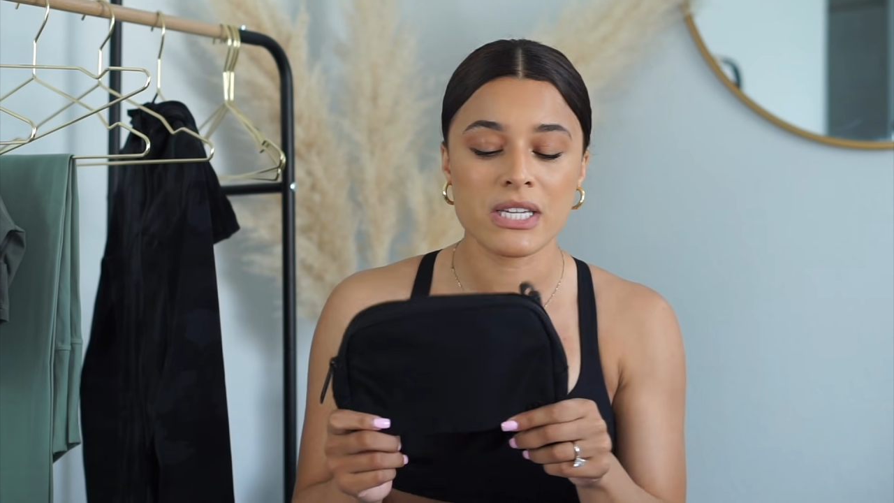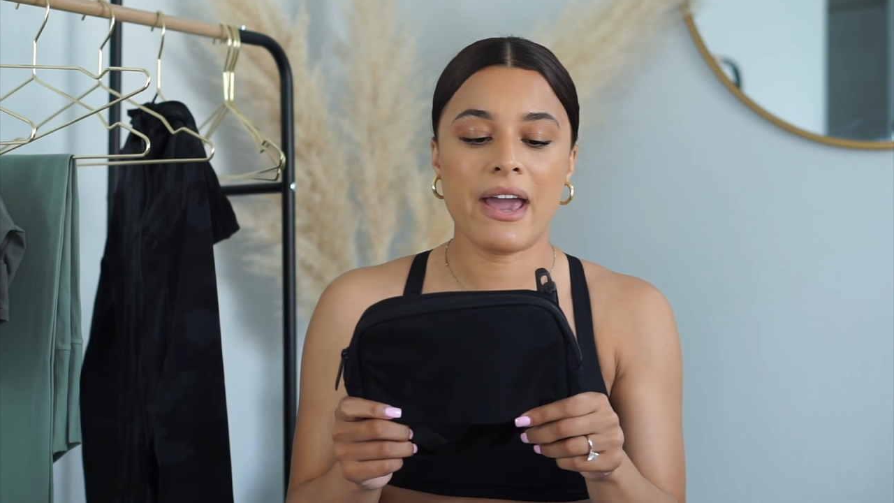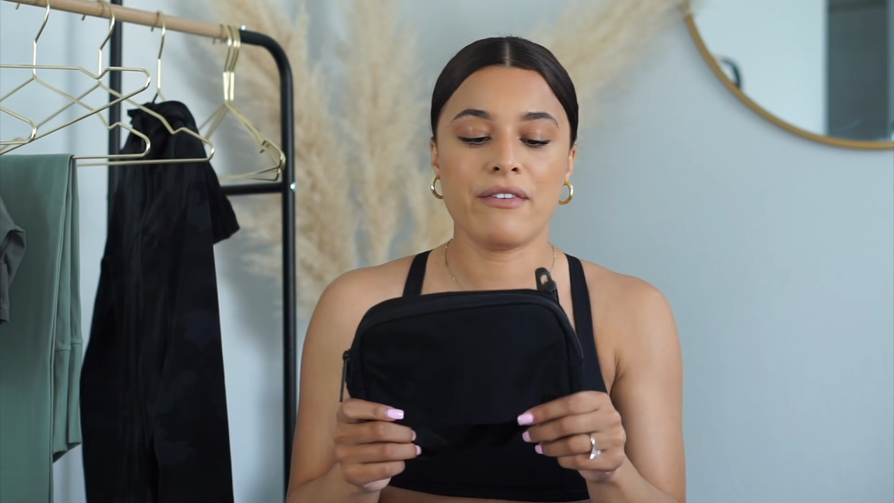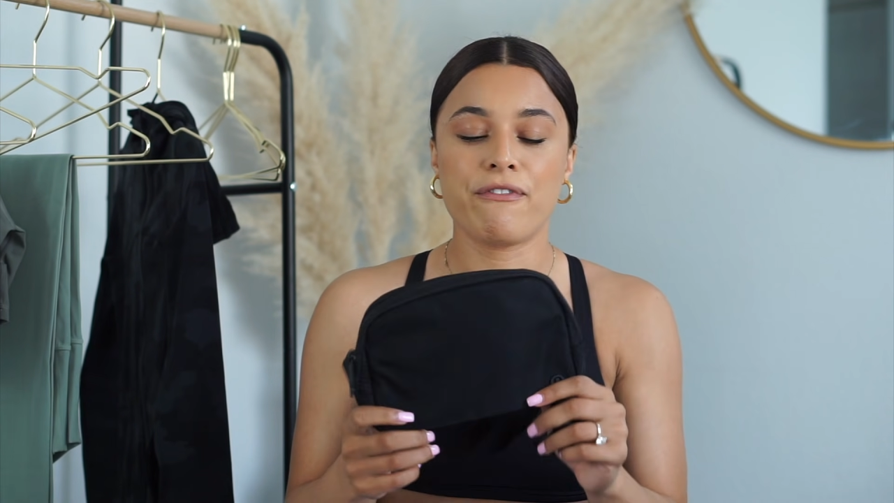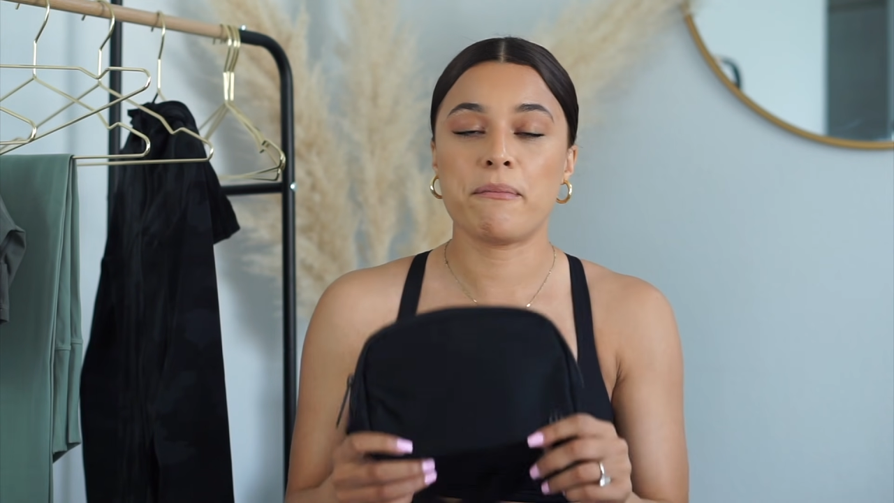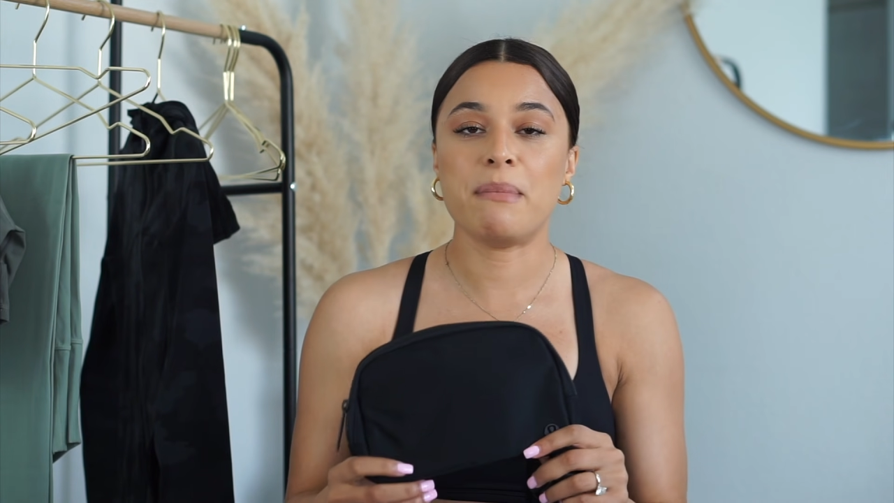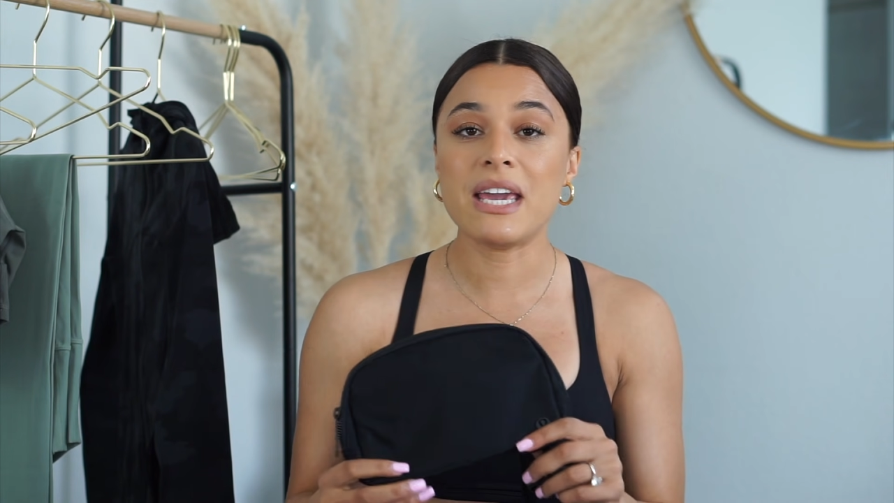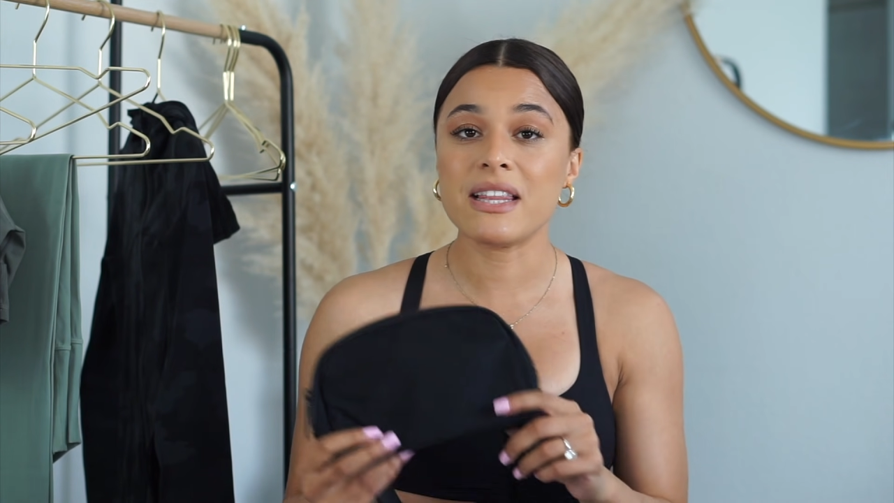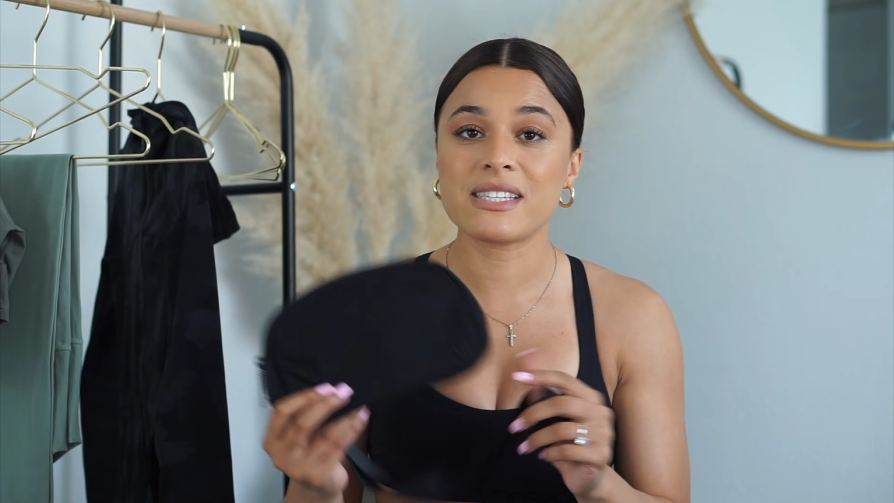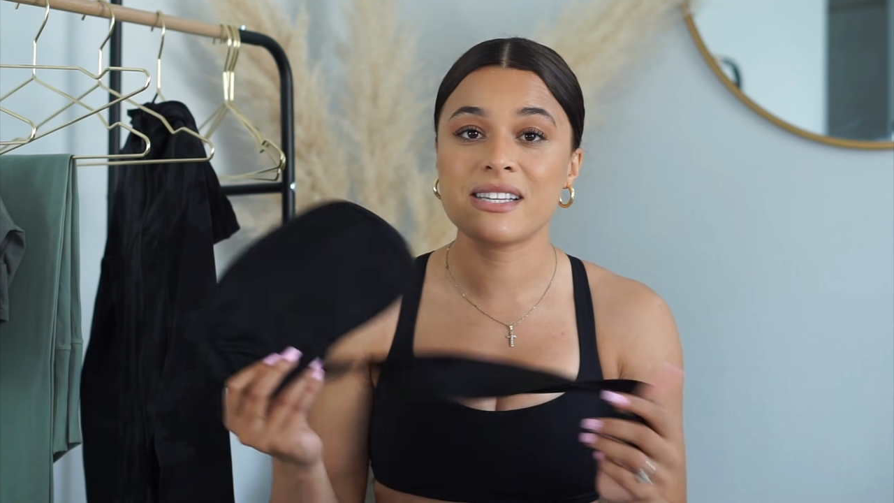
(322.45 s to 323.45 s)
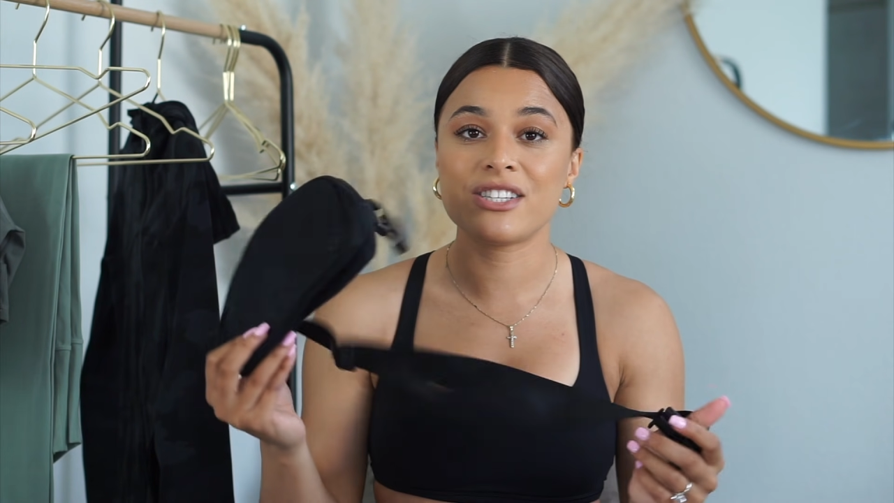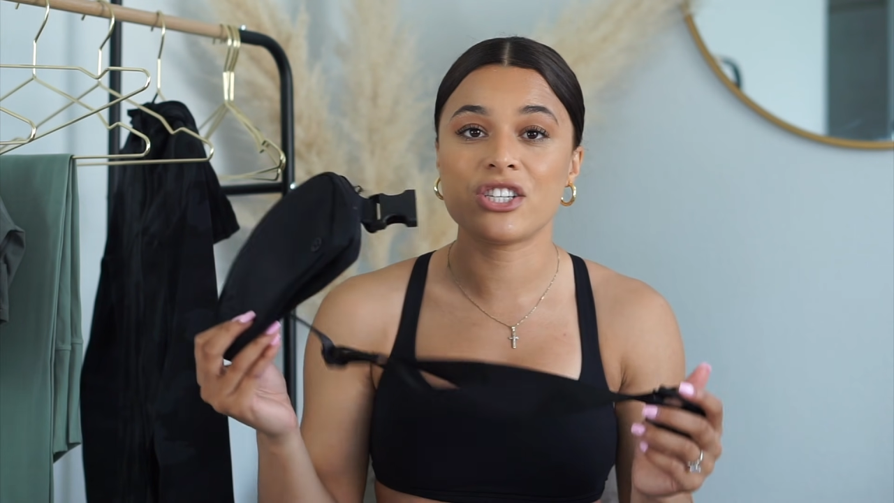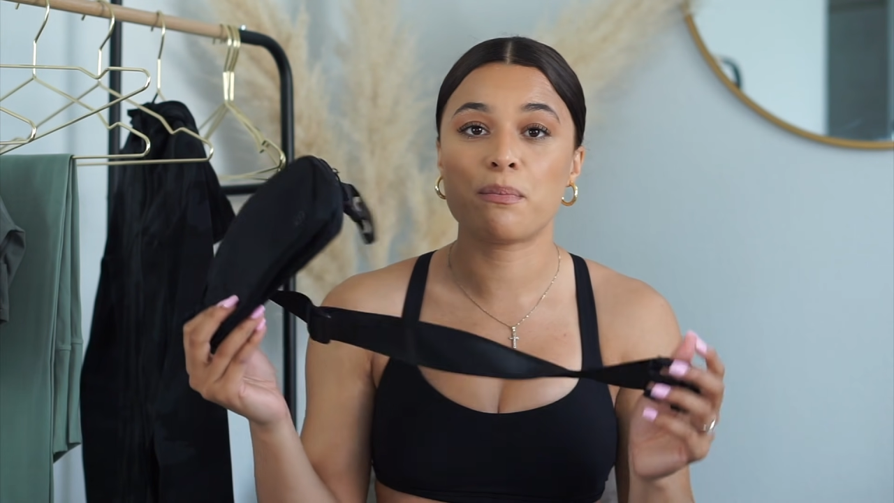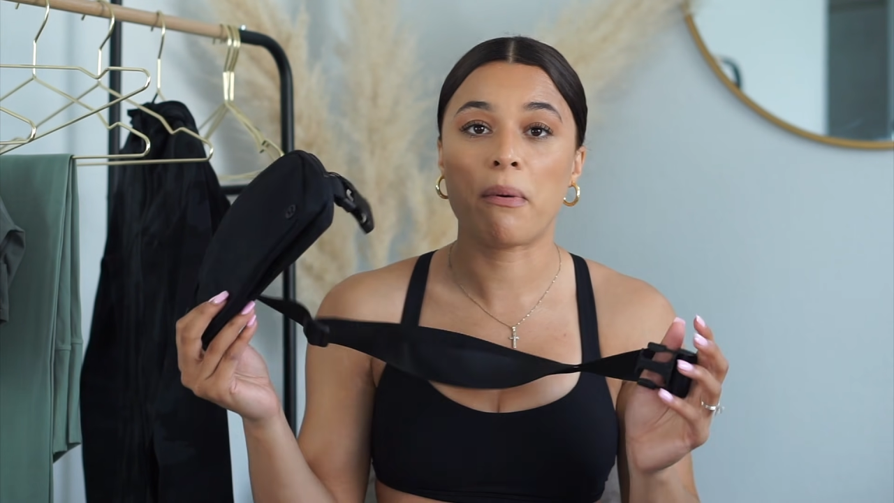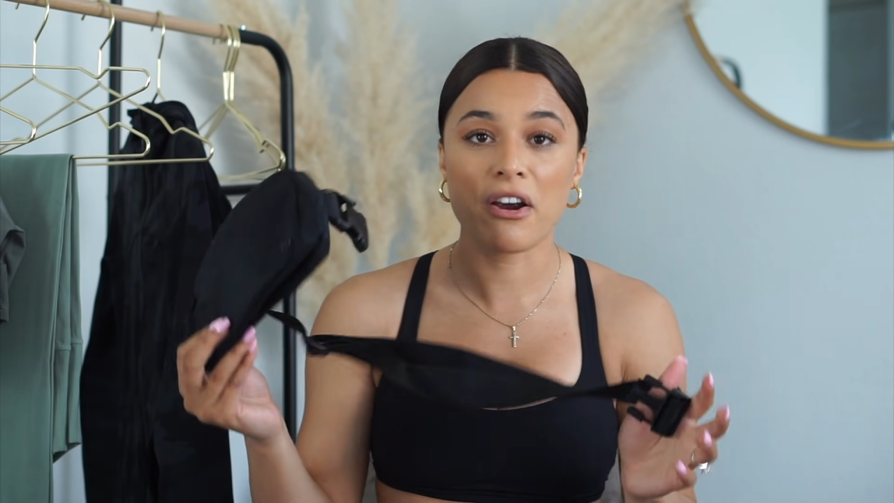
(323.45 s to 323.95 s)
And for me, this is
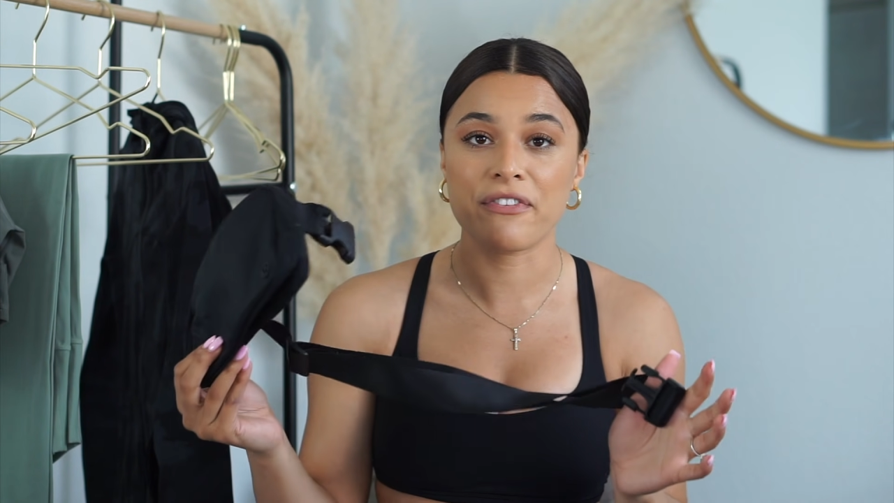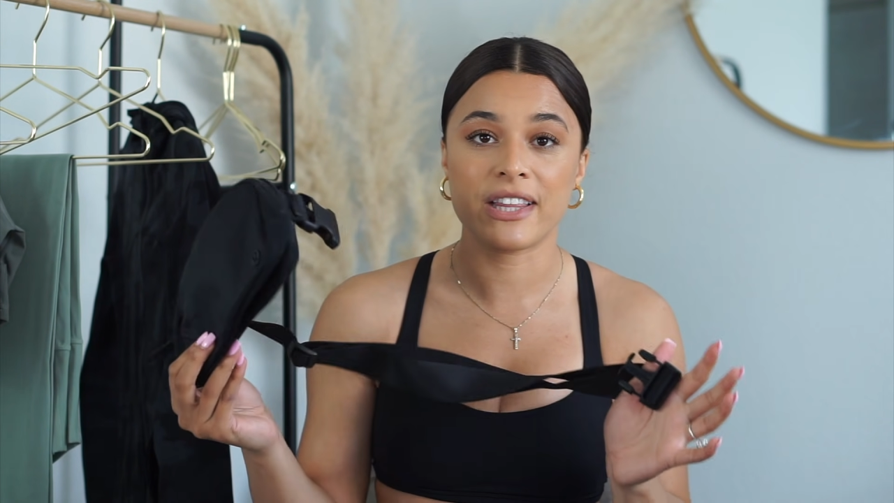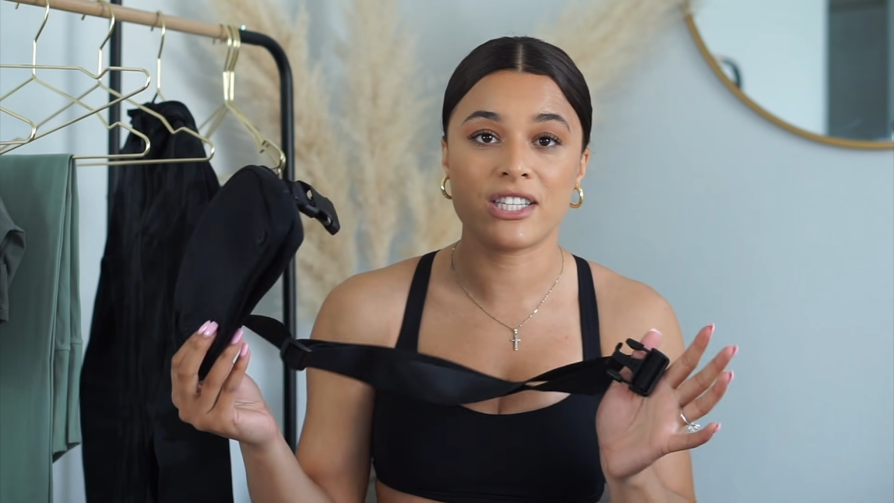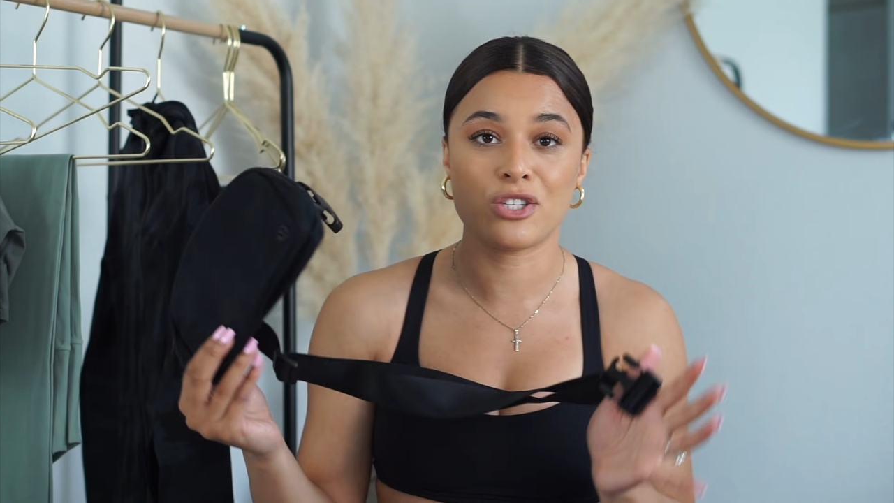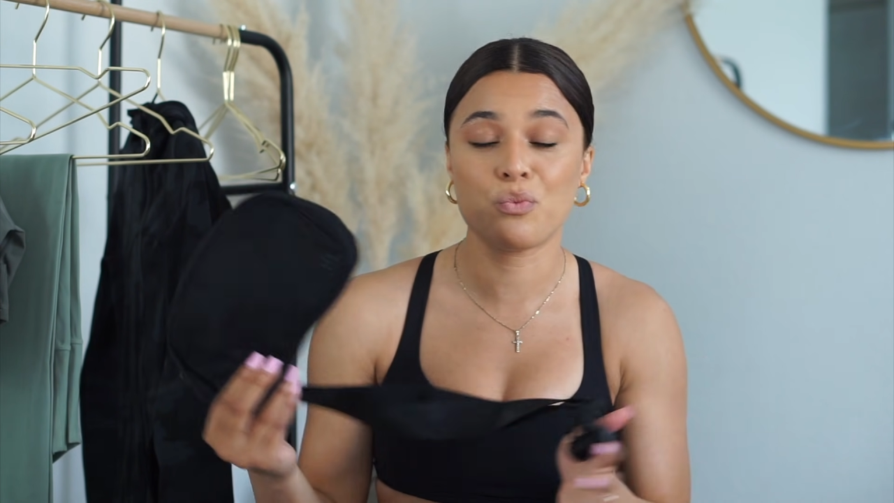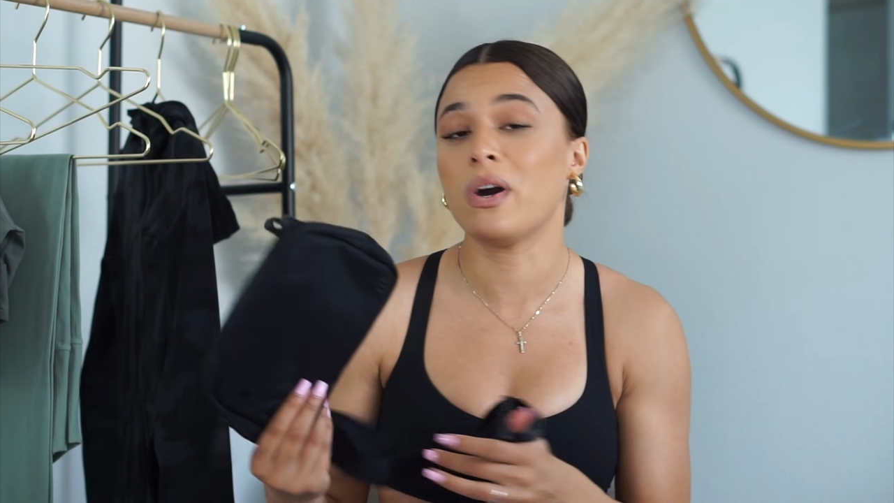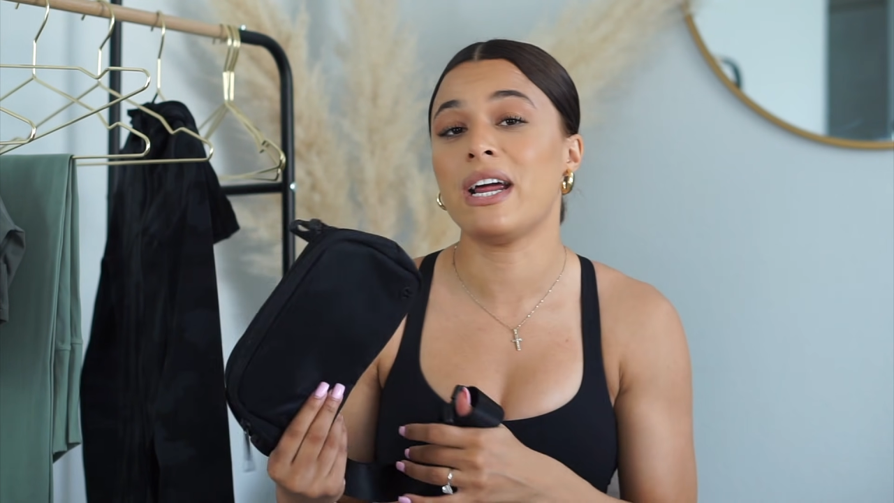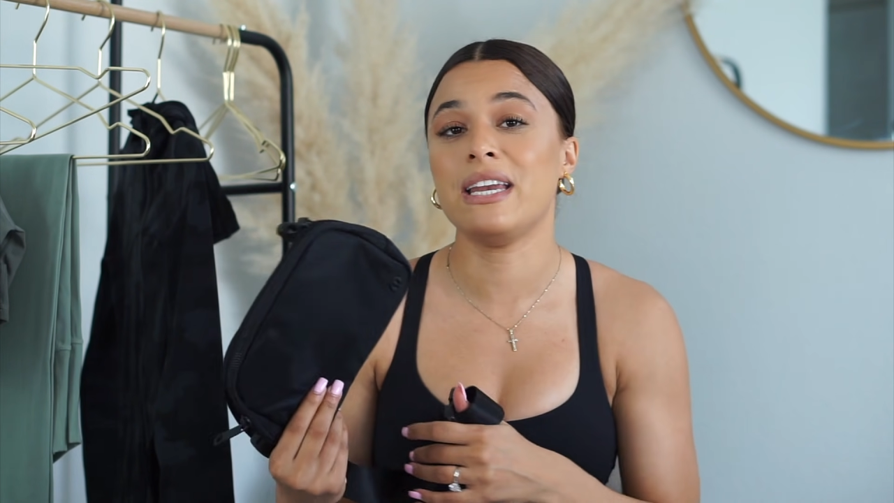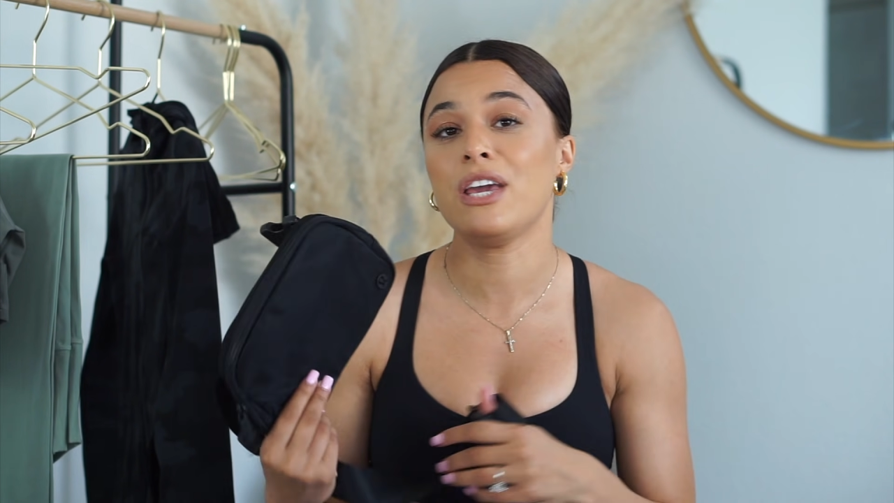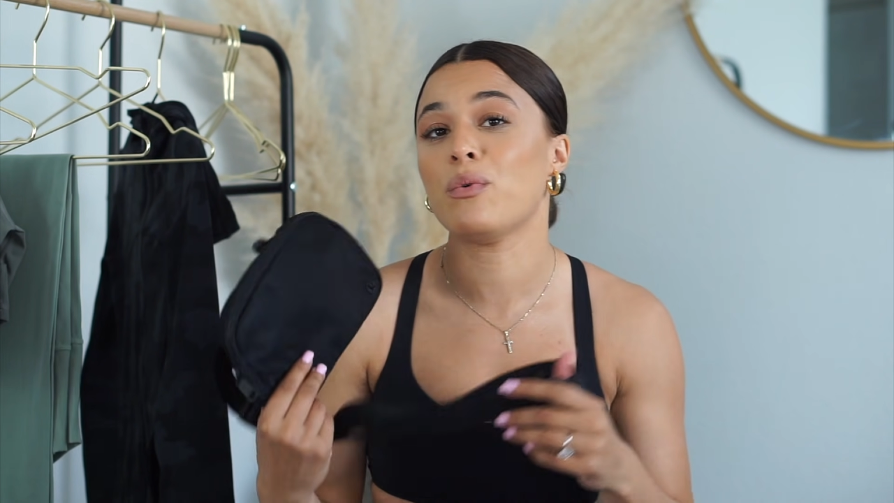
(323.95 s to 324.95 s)
just perfect. This is what I need.